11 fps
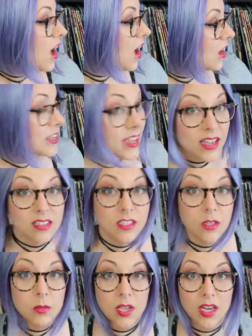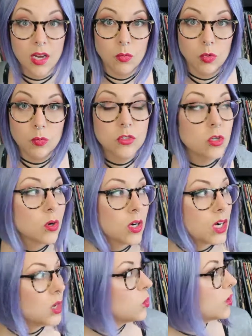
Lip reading: Yes, you will get a room tour.